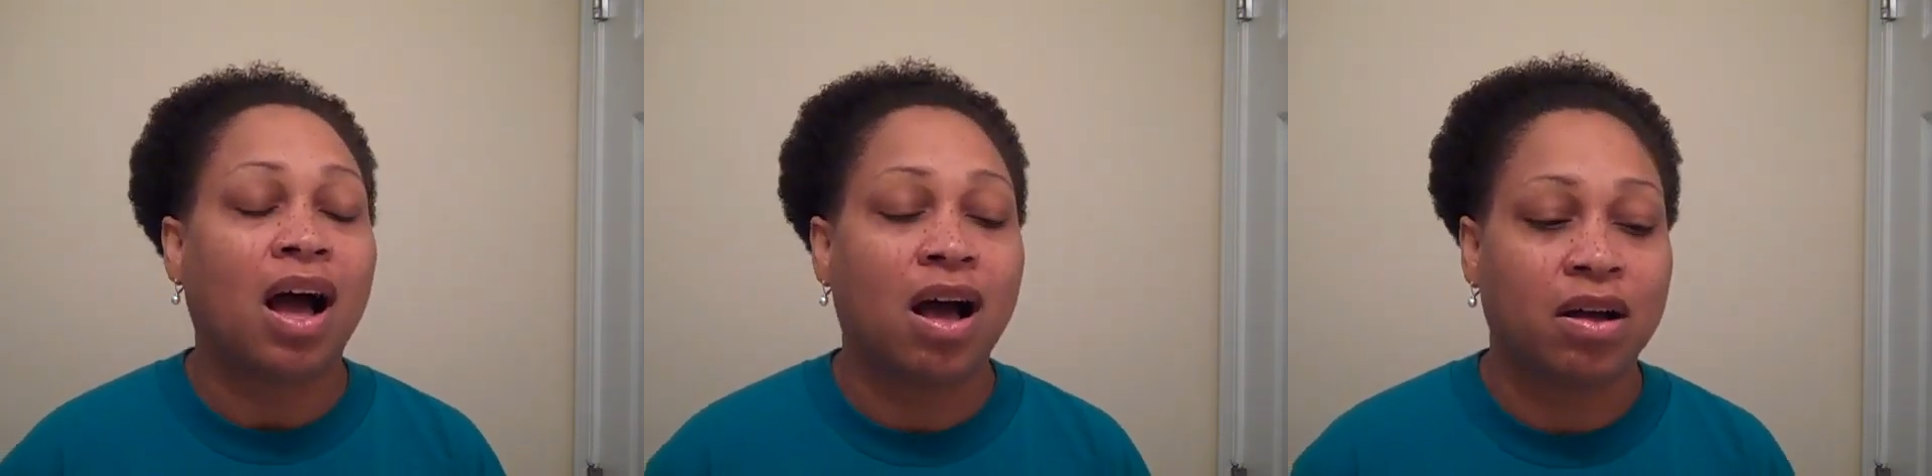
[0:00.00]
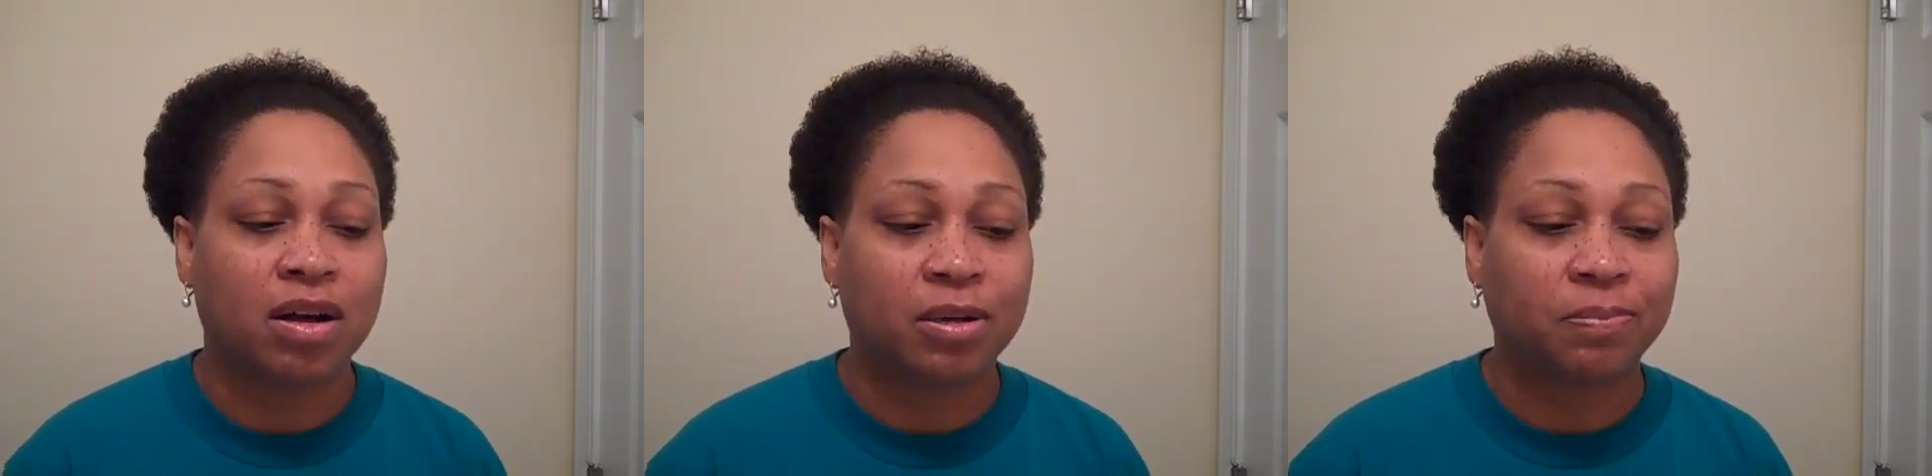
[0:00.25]

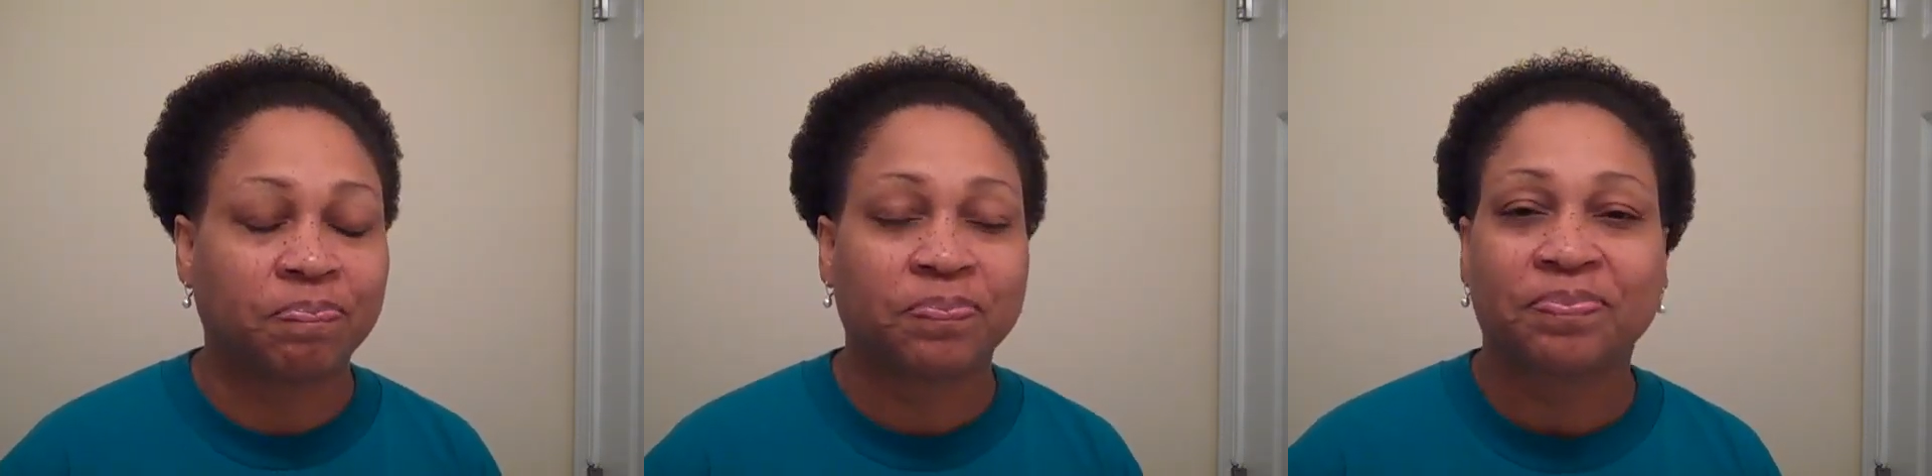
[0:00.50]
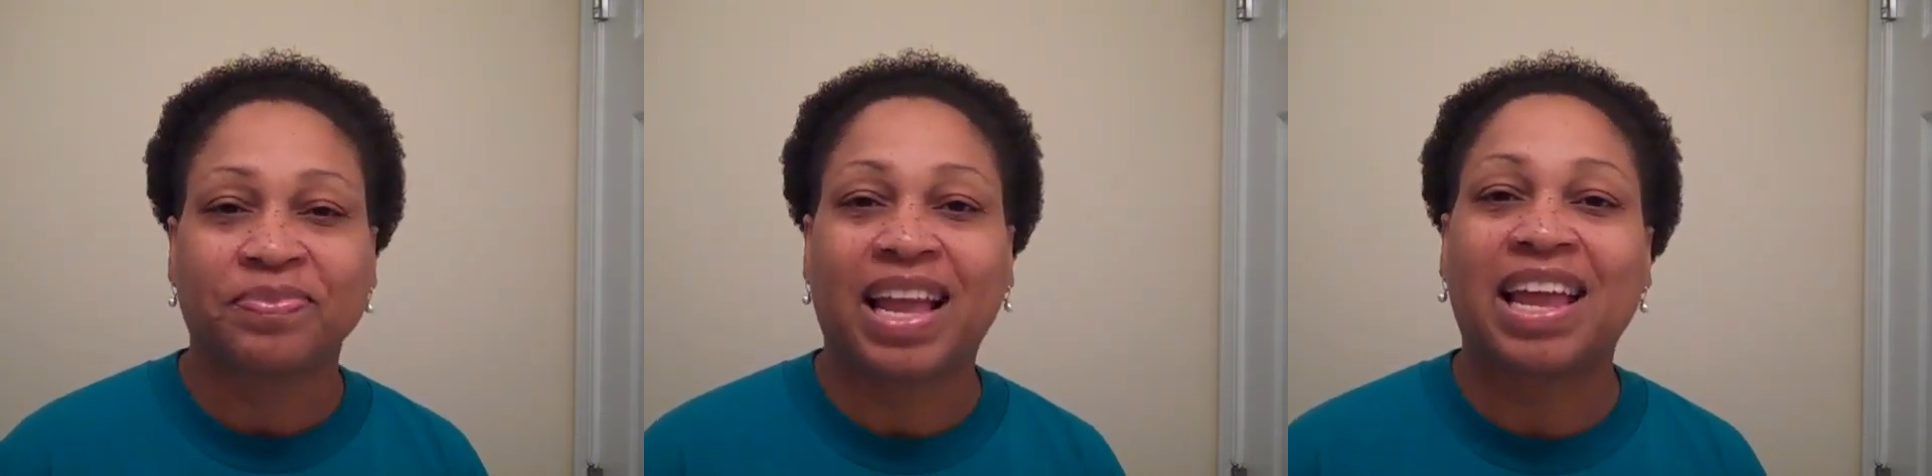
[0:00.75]

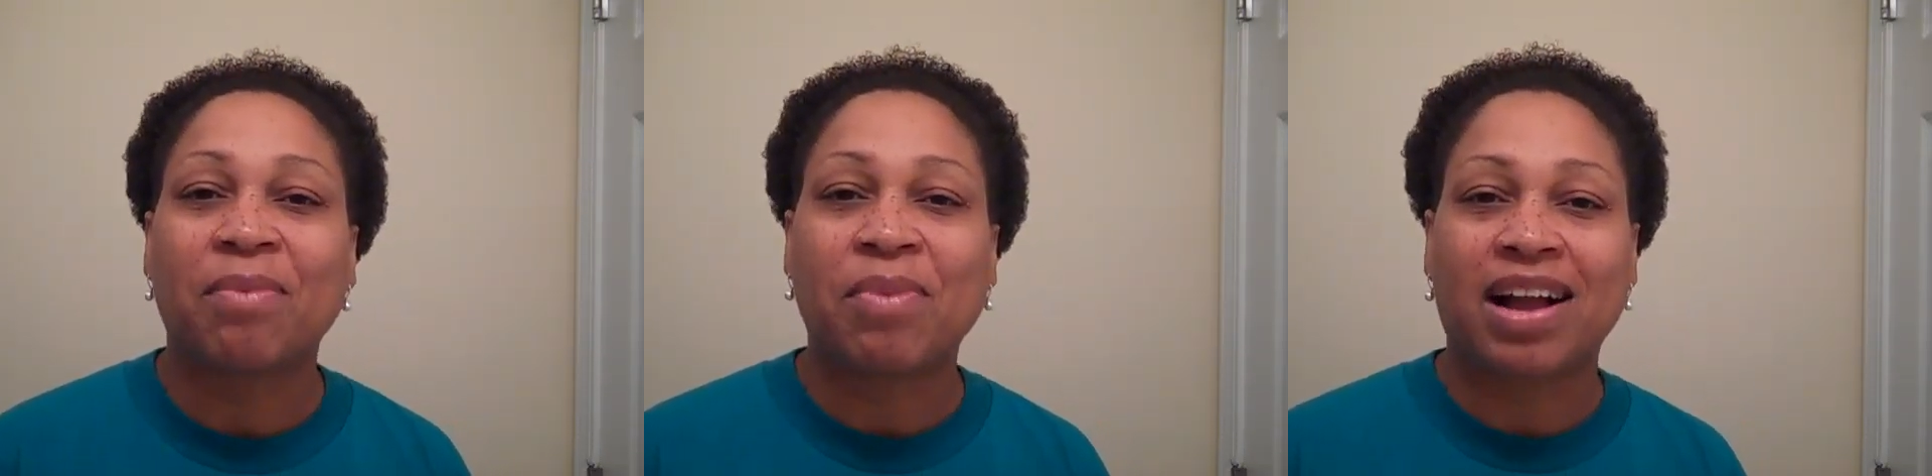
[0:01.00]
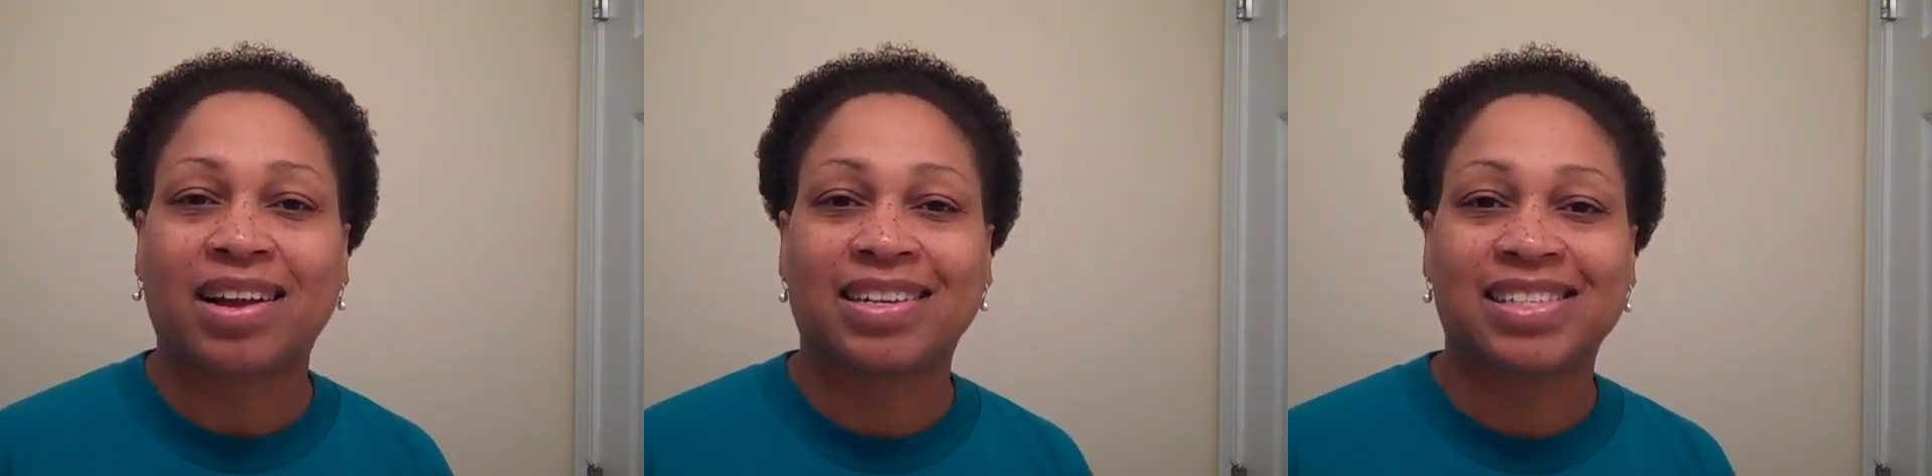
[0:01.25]
And I'm
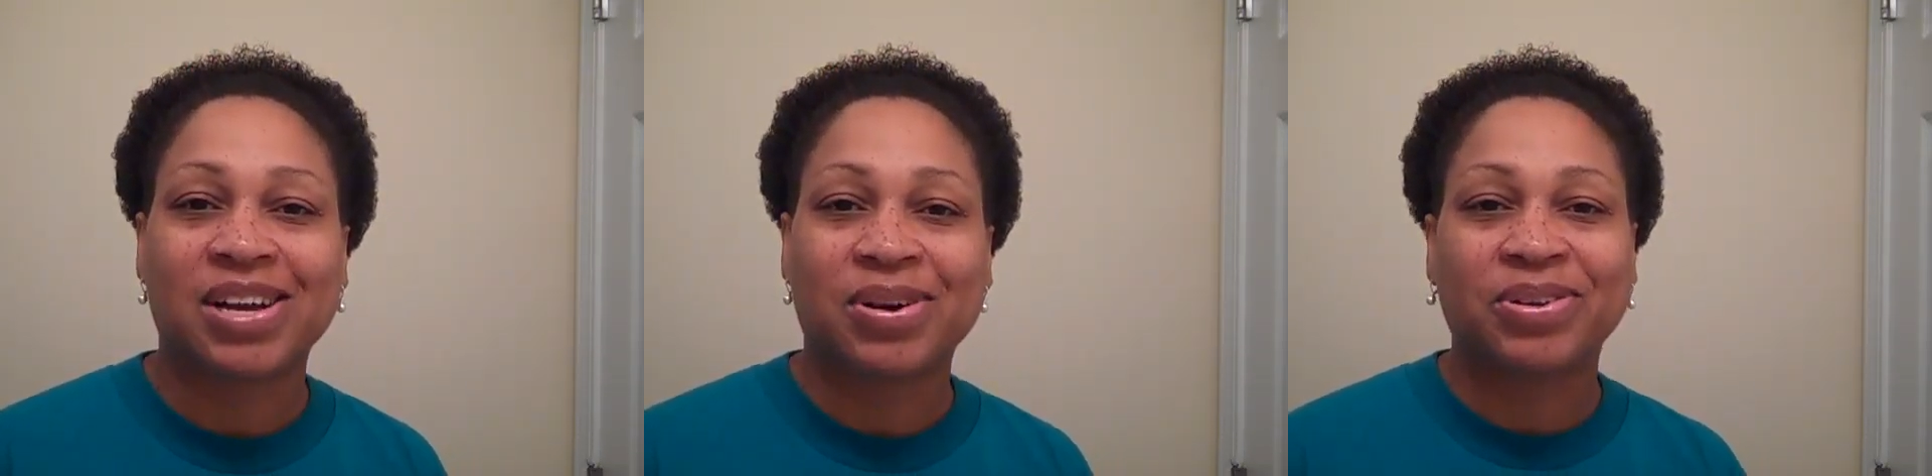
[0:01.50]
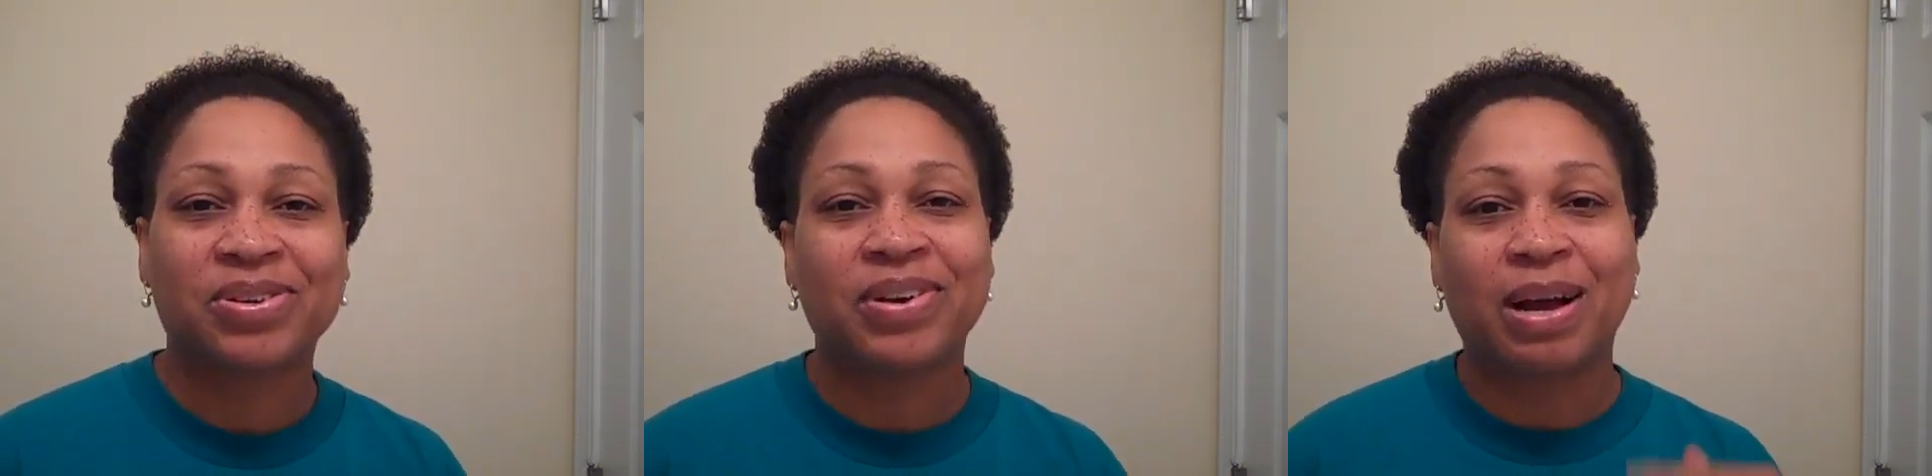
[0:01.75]
not going to tell you,